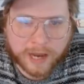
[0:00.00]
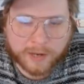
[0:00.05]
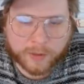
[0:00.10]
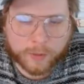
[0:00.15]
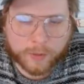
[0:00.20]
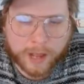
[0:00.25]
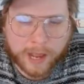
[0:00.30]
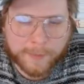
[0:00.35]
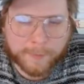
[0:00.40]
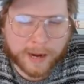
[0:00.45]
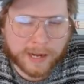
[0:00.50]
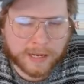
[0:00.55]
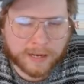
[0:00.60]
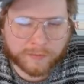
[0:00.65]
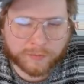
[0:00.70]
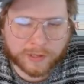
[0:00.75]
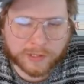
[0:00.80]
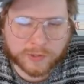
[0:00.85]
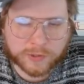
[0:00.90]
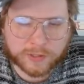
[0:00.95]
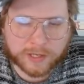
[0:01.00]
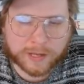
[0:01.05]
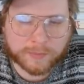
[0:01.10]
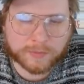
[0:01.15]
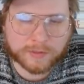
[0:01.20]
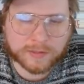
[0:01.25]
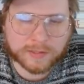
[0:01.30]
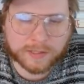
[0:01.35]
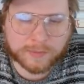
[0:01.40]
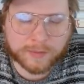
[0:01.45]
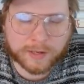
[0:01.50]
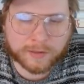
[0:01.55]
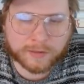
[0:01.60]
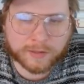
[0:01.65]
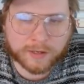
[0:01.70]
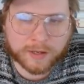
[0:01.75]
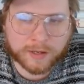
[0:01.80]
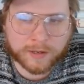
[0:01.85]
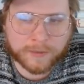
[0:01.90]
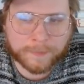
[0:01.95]
I don't. I might have Ranger Captains. I might
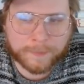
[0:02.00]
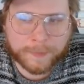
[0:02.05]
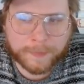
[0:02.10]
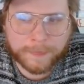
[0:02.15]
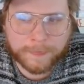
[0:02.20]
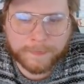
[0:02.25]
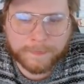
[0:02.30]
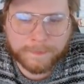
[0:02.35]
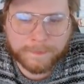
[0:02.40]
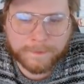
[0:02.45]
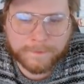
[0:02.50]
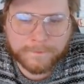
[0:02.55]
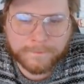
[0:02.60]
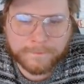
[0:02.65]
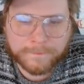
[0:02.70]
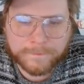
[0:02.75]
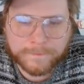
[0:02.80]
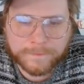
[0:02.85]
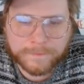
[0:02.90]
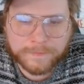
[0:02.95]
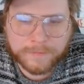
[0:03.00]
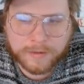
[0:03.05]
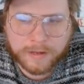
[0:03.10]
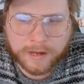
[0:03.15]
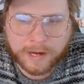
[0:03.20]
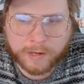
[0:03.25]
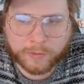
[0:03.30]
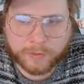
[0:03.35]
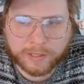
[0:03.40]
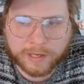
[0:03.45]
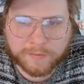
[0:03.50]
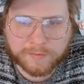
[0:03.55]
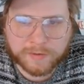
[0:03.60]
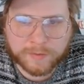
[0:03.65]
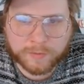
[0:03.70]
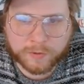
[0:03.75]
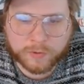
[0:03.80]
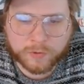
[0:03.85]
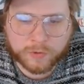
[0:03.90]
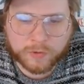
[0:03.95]
not. I don't think I have a
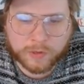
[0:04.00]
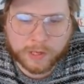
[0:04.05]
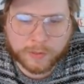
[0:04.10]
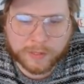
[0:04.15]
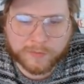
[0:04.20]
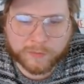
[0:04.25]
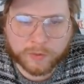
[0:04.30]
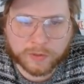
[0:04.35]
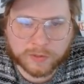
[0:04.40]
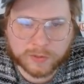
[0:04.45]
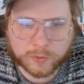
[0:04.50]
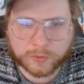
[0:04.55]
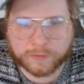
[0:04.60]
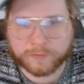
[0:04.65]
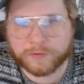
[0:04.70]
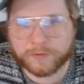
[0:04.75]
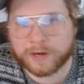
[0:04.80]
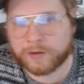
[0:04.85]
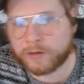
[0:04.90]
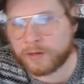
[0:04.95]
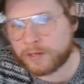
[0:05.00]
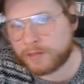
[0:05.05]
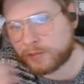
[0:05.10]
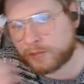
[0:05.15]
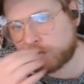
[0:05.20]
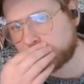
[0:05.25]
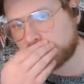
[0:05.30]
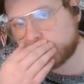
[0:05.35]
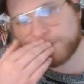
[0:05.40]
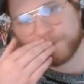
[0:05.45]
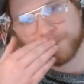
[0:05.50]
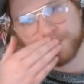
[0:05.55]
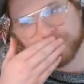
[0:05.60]
number cool. I only have one Sword of Fire Ice.